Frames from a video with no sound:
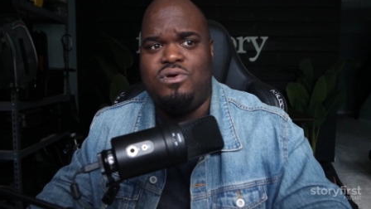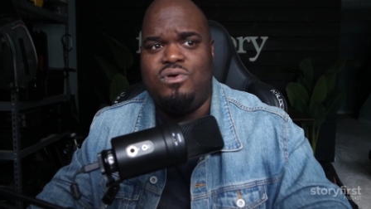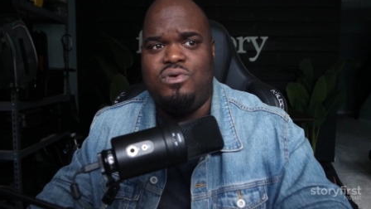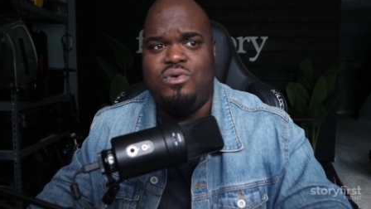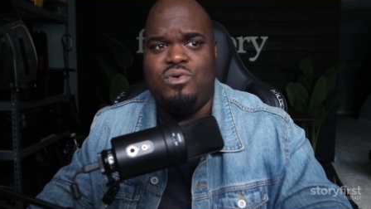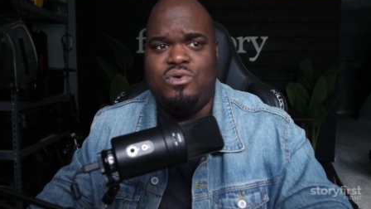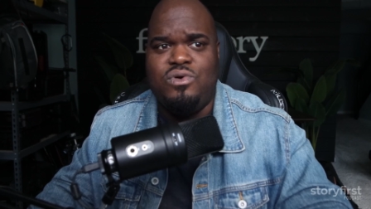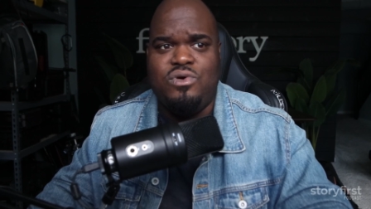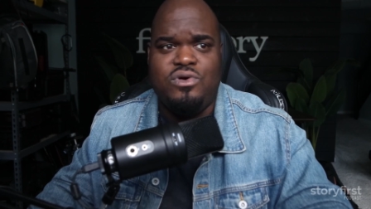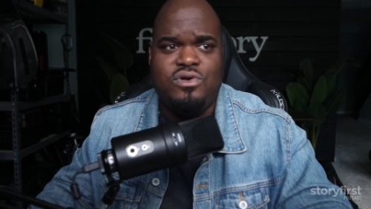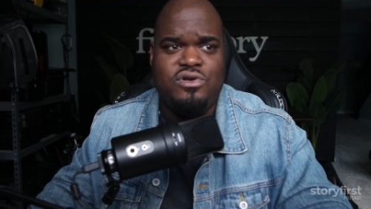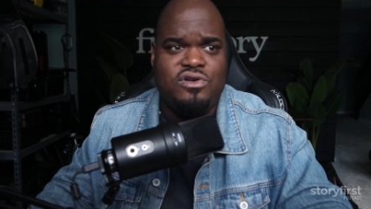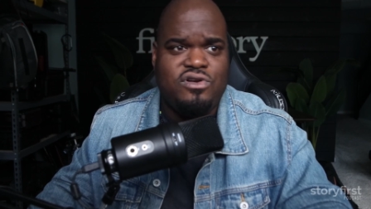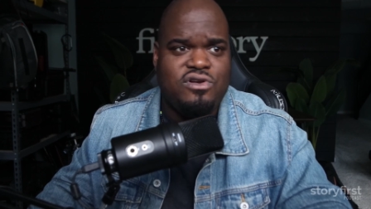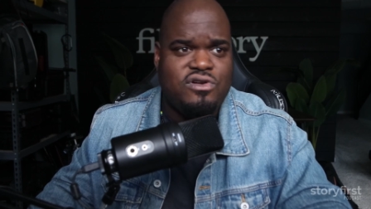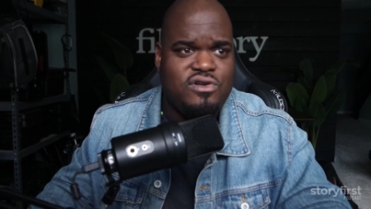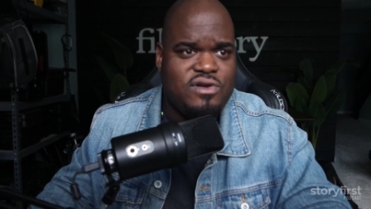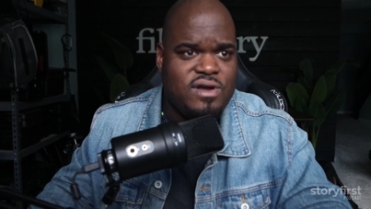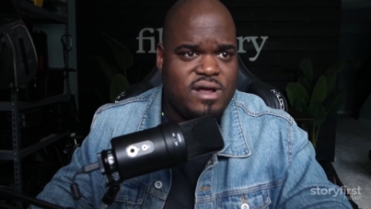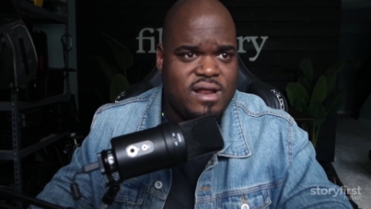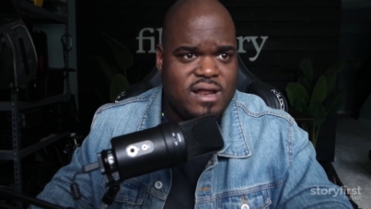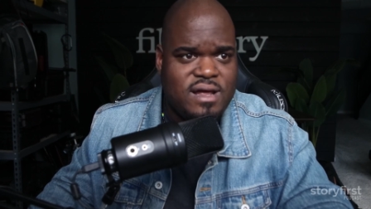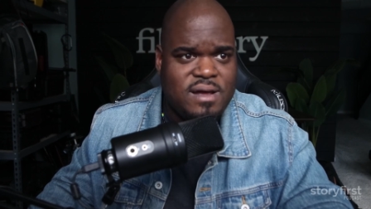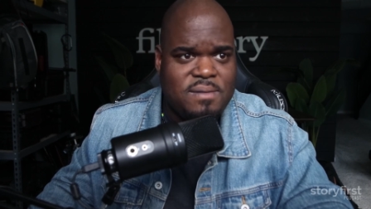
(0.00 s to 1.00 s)
or you're
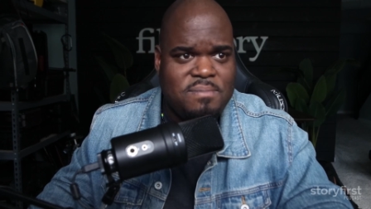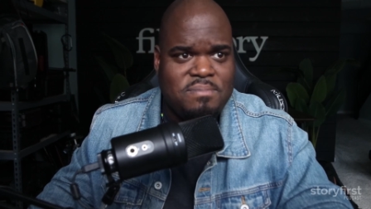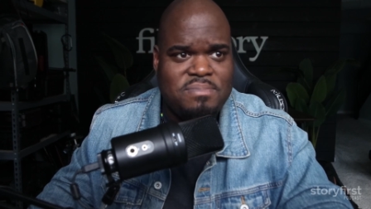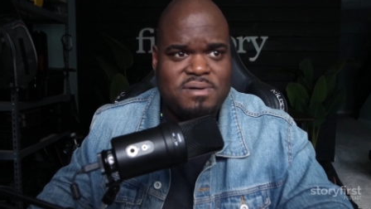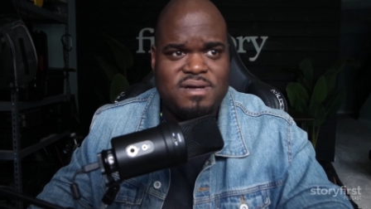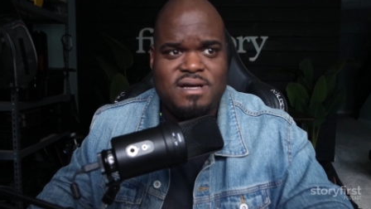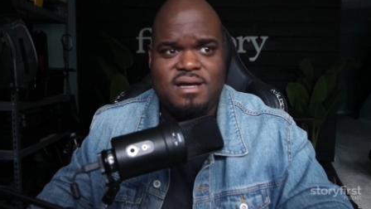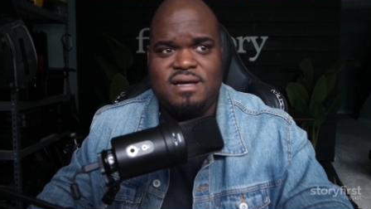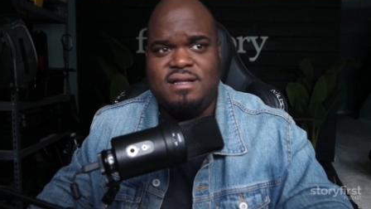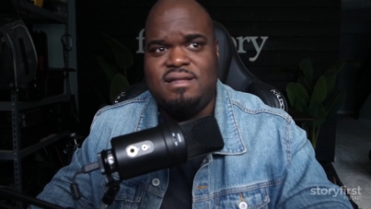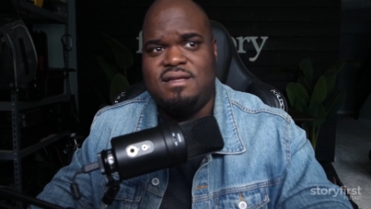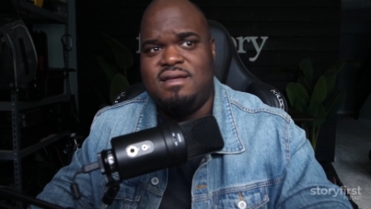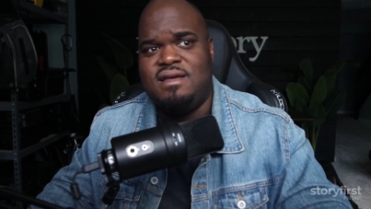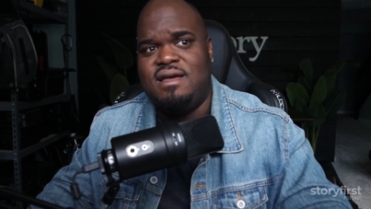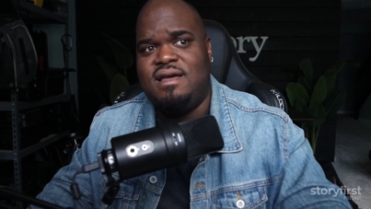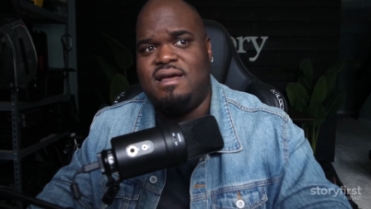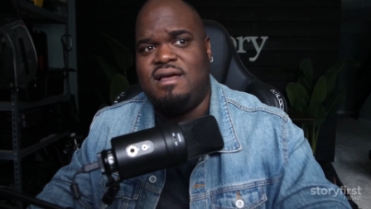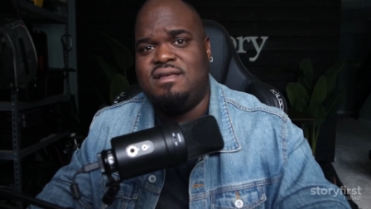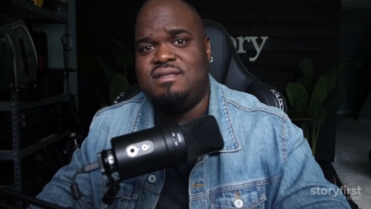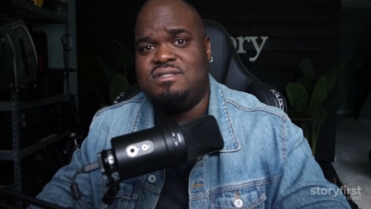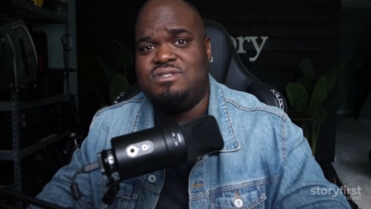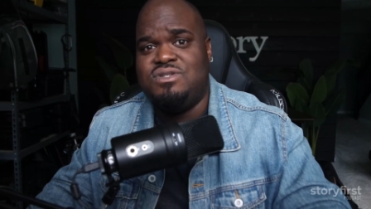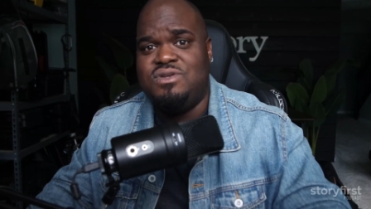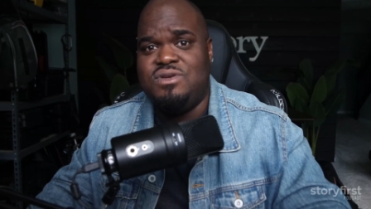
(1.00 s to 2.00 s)
creating a
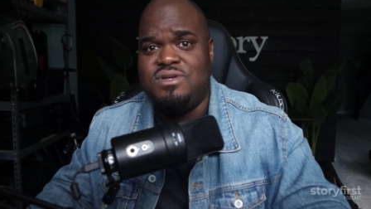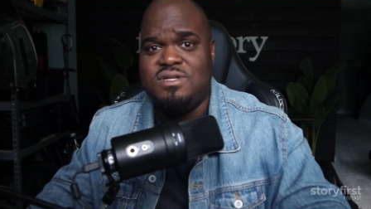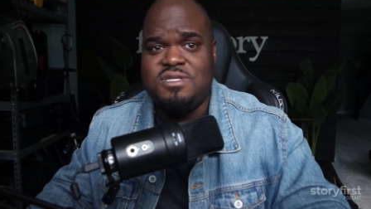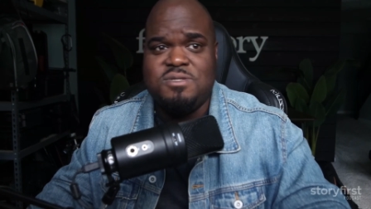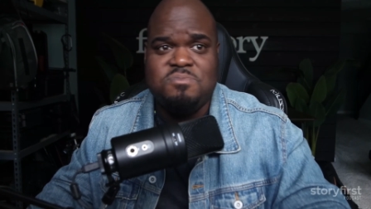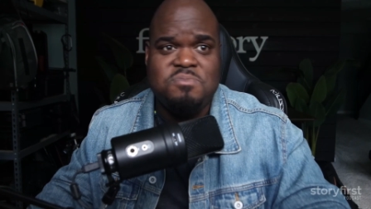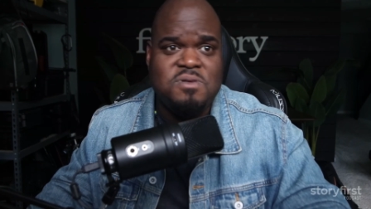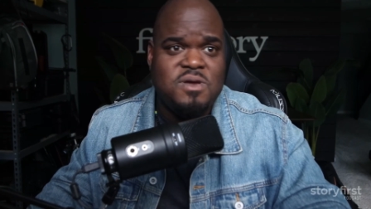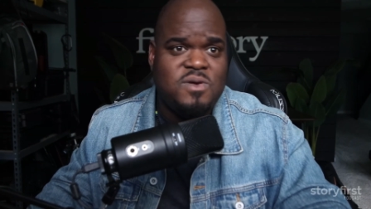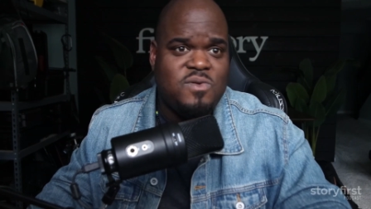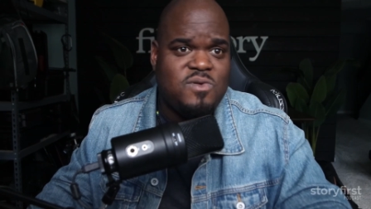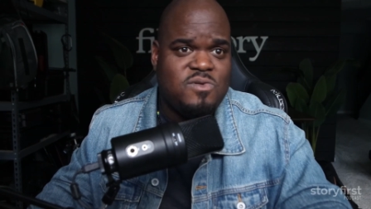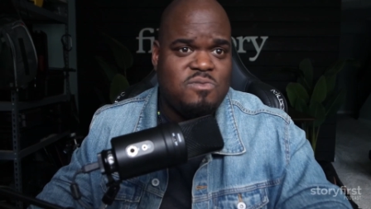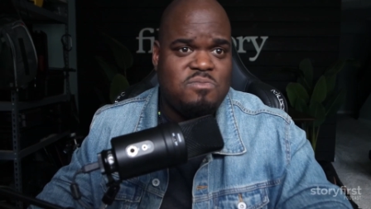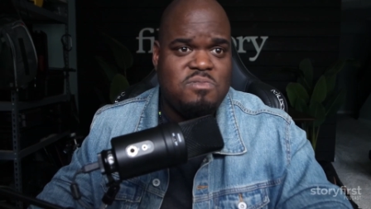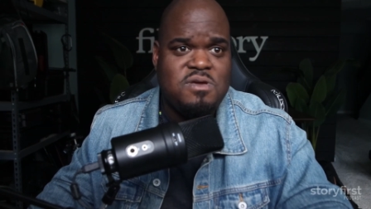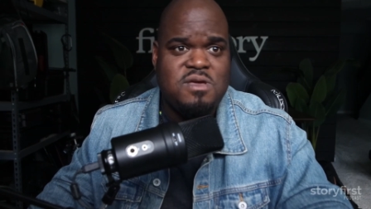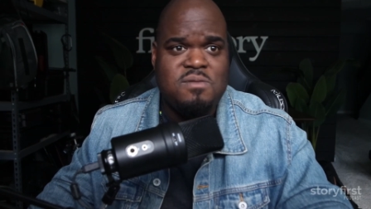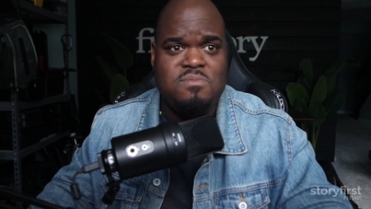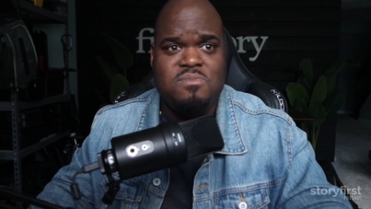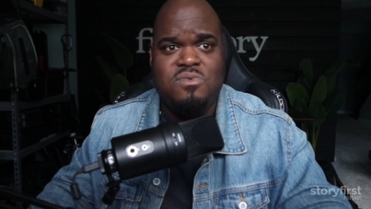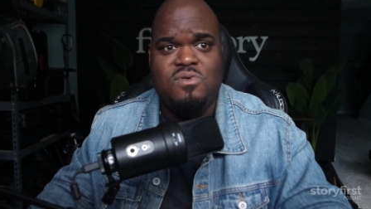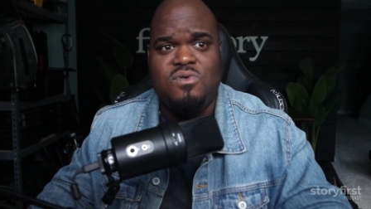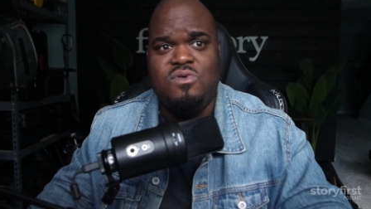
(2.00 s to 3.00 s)
podcast so you can speak with
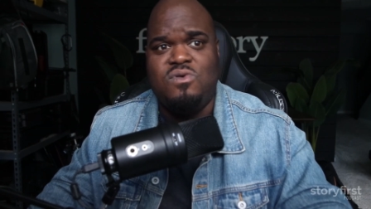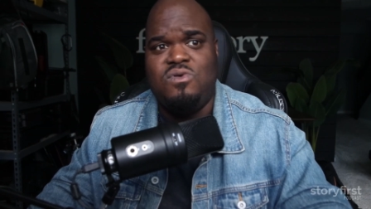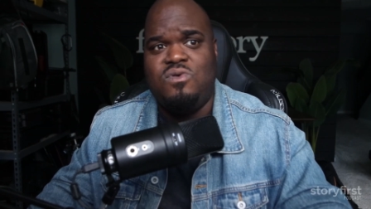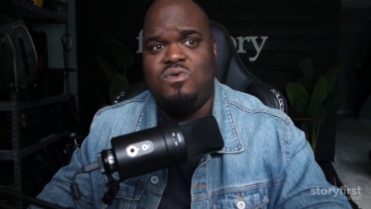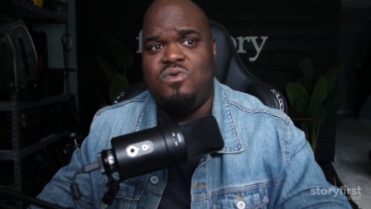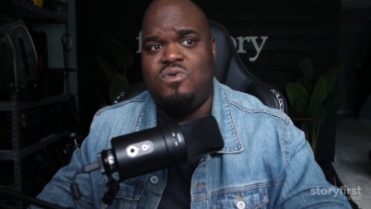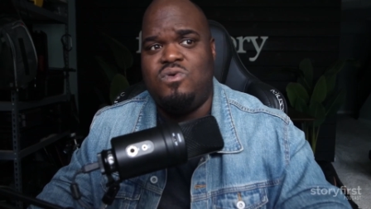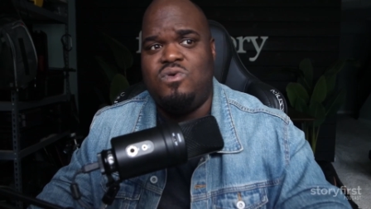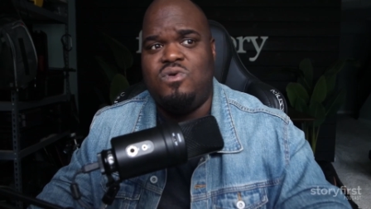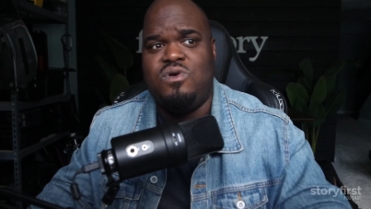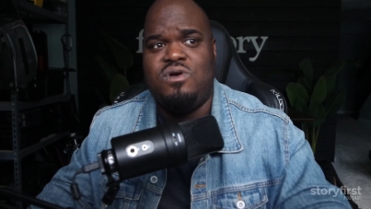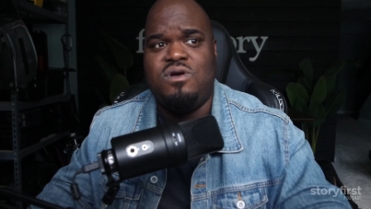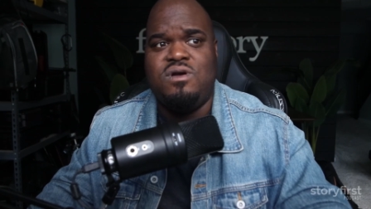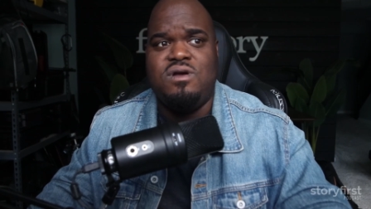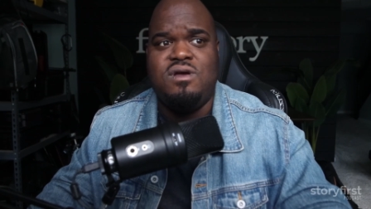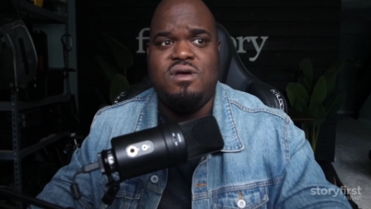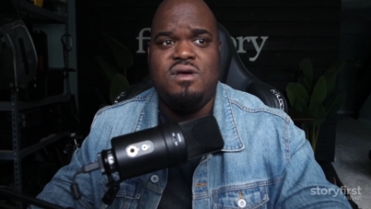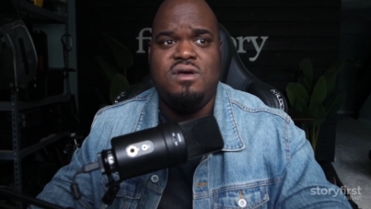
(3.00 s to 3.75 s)
people, or,